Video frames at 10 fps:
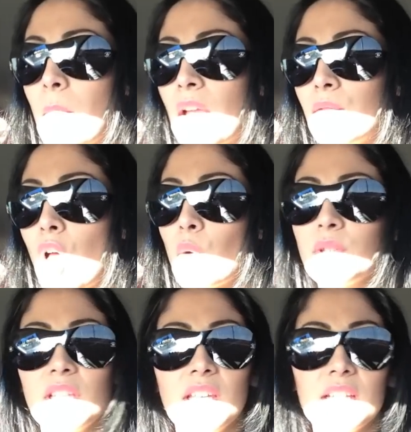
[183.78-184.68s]
my vlog
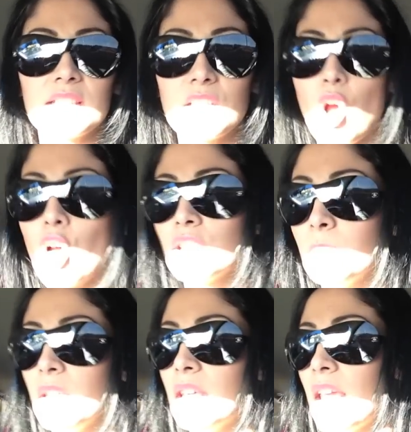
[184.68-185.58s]
with the kids called
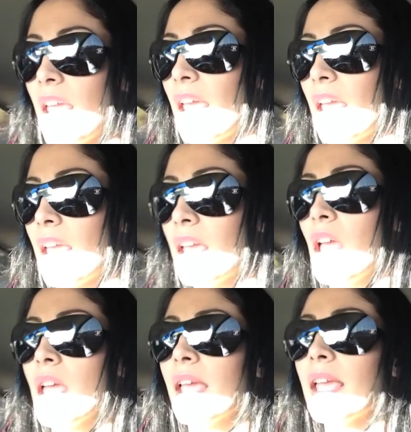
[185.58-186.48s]
me a
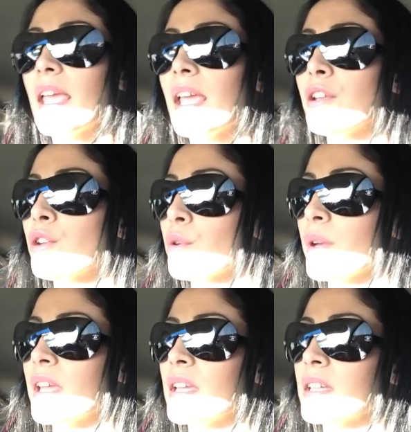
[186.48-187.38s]

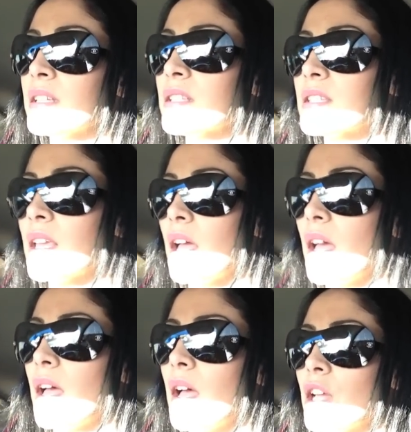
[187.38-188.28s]
ignorant,
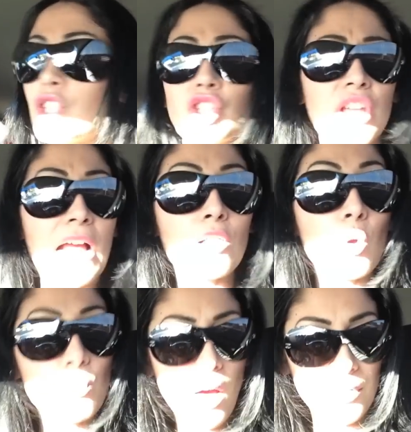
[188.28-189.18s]
uh,
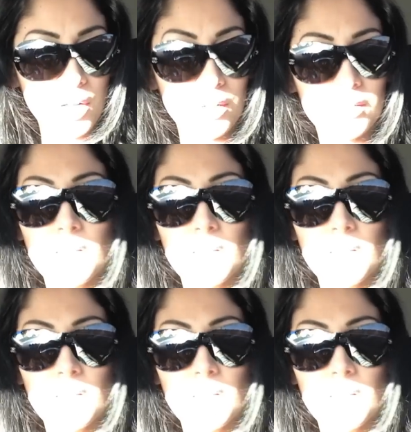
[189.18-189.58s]
shallow mother.